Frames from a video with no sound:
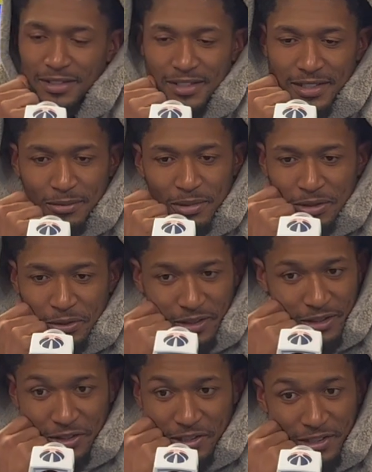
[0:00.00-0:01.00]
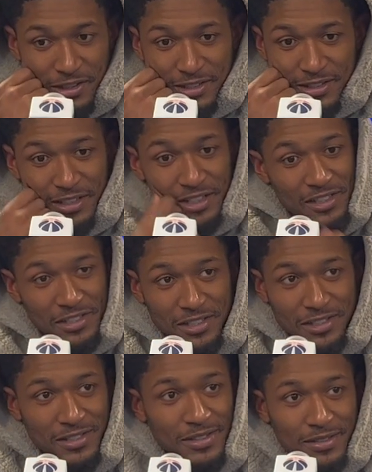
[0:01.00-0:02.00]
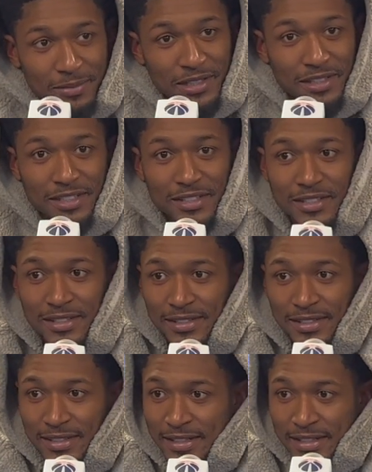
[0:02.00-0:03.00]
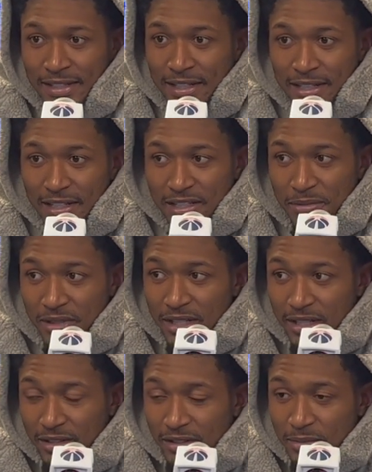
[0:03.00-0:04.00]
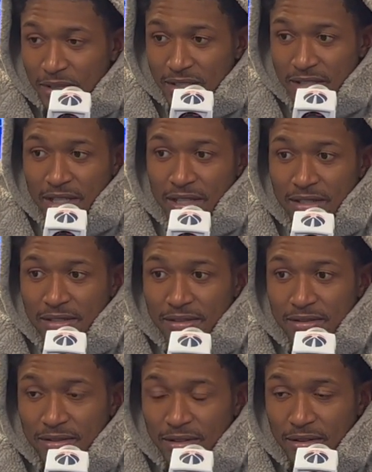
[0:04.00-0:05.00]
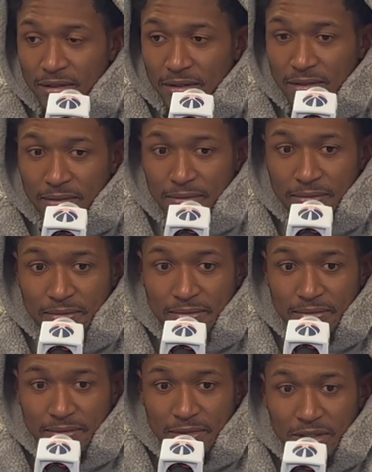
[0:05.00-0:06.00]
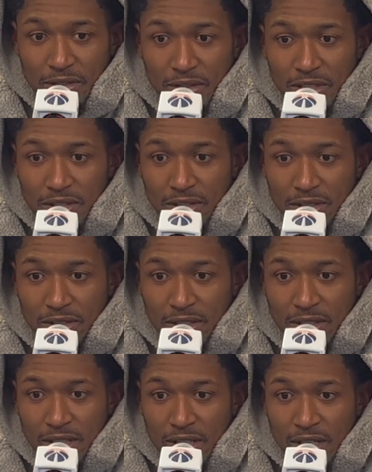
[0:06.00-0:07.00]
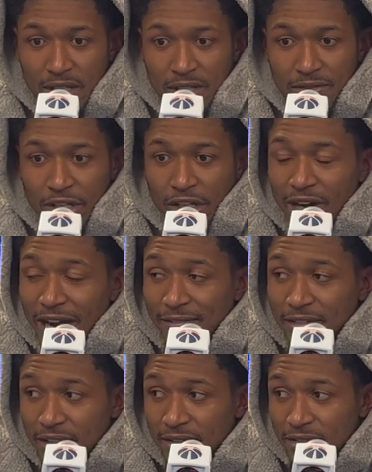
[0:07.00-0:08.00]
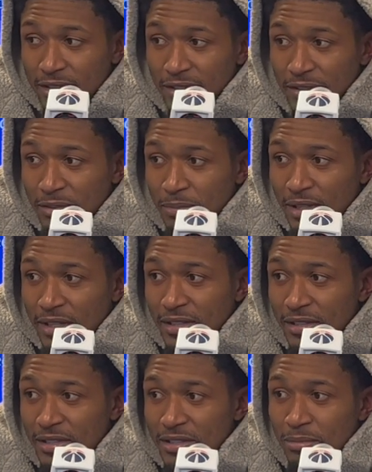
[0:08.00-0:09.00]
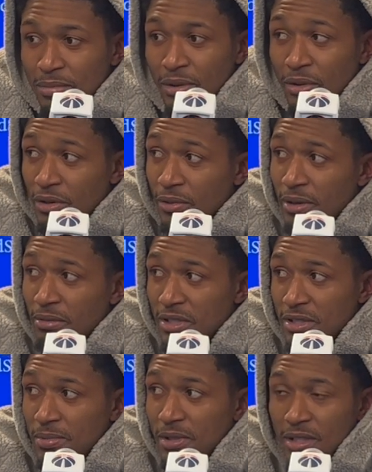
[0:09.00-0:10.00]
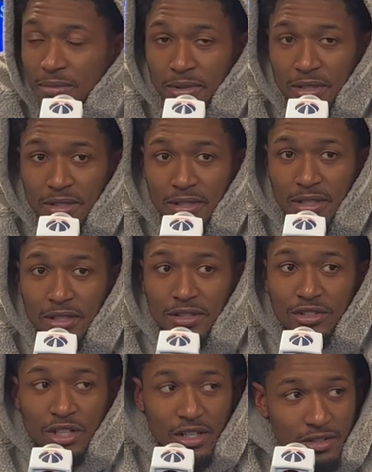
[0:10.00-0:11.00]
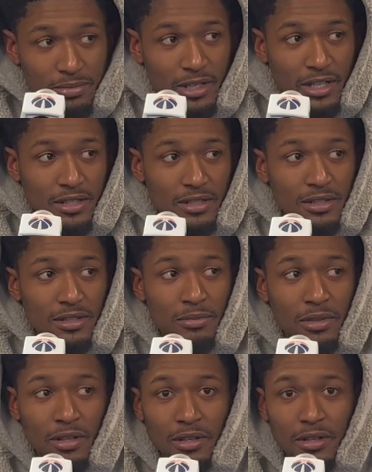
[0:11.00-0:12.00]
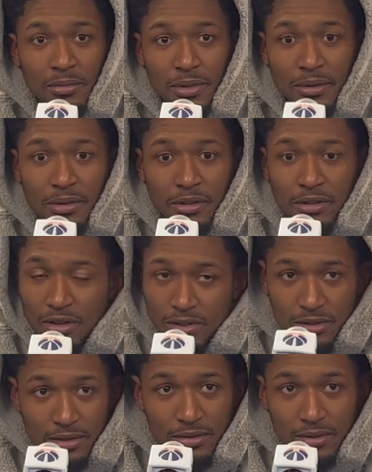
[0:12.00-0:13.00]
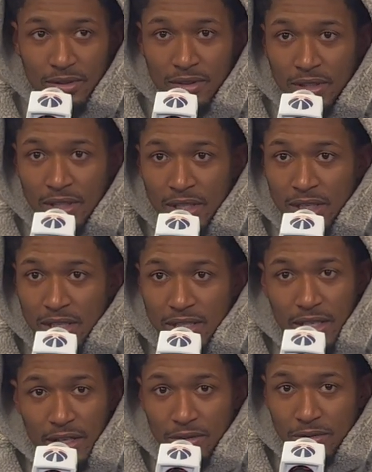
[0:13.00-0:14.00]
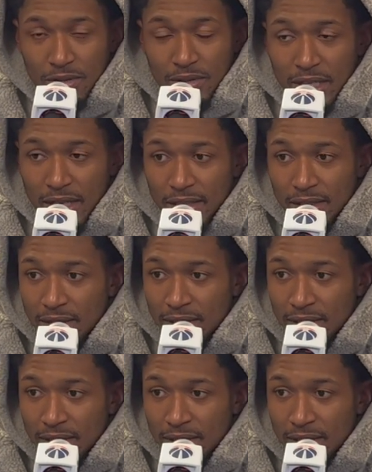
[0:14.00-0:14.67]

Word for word: He's been doing it all year. It's not just us. You know, he's he's been kicking everybody's ass. Um, you know, he's a he's very crafty. You know, he probably doesn't blow you away with his speed, but his his change of pace, his ability to be able to cross over, his handles are tight.